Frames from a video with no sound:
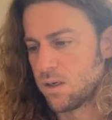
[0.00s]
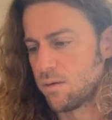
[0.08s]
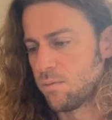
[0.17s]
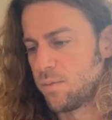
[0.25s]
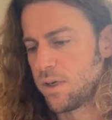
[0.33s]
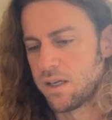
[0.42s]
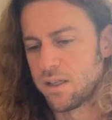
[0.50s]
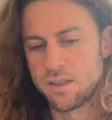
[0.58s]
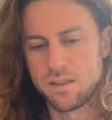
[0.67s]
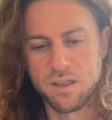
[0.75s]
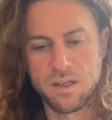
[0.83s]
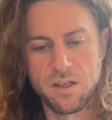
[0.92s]
But yeah, let's
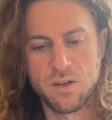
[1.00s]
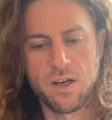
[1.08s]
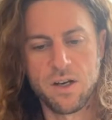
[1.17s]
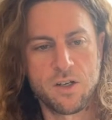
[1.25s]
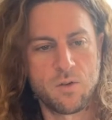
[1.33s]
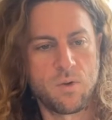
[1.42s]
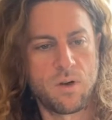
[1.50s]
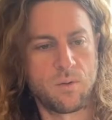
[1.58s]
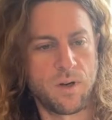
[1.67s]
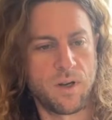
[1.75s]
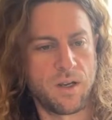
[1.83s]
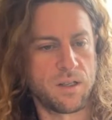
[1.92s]
set a direction while we're
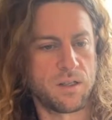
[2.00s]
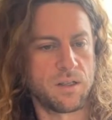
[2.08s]
at it.